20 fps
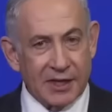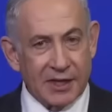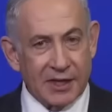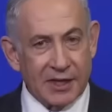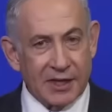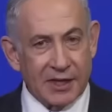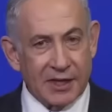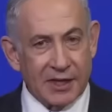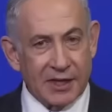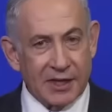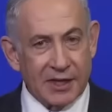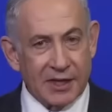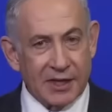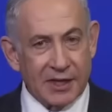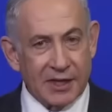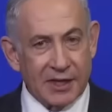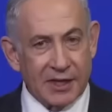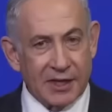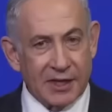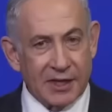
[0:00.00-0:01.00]

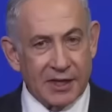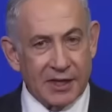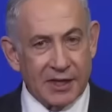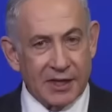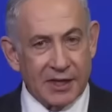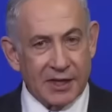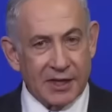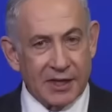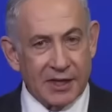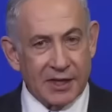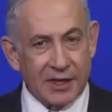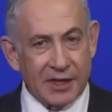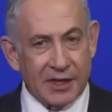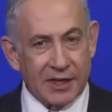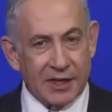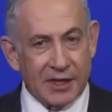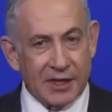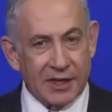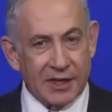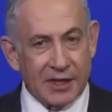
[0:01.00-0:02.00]

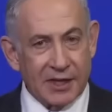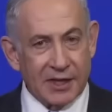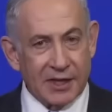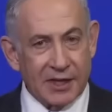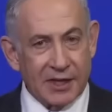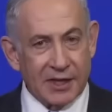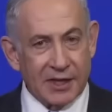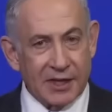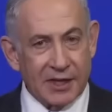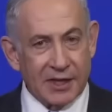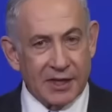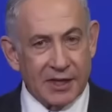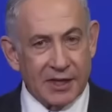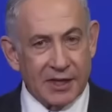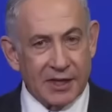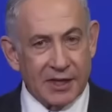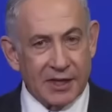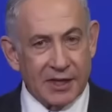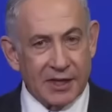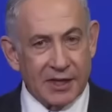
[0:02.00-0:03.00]

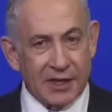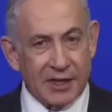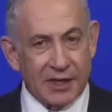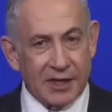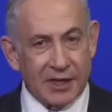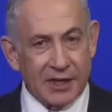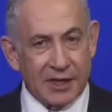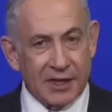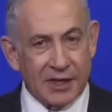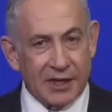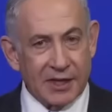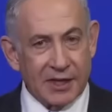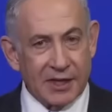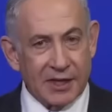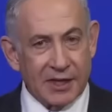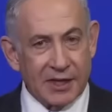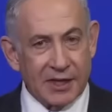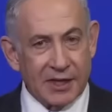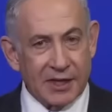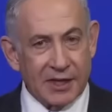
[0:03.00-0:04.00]

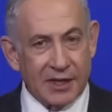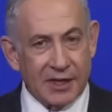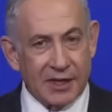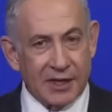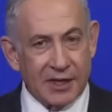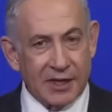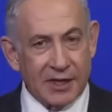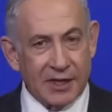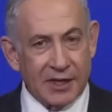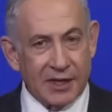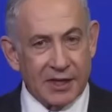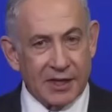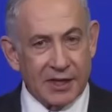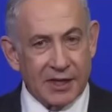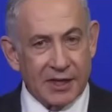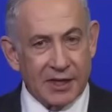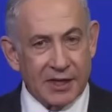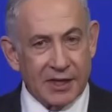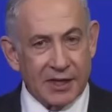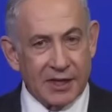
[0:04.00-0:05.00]

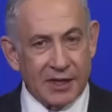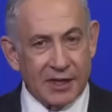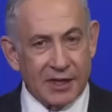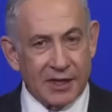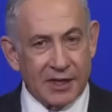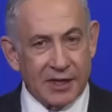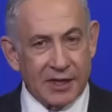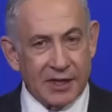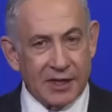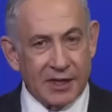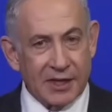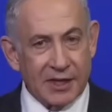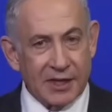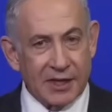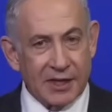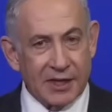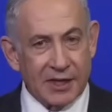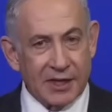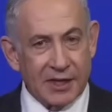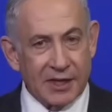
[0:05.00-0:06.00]

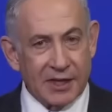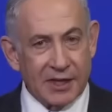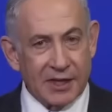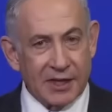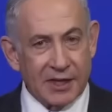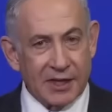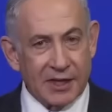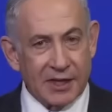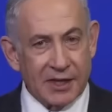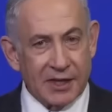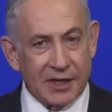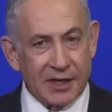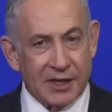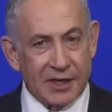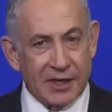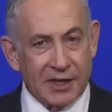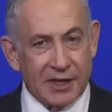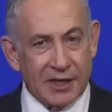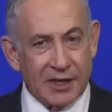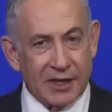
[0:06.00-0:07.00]

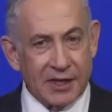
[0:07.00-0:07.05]
No words are spoken by the person on screen.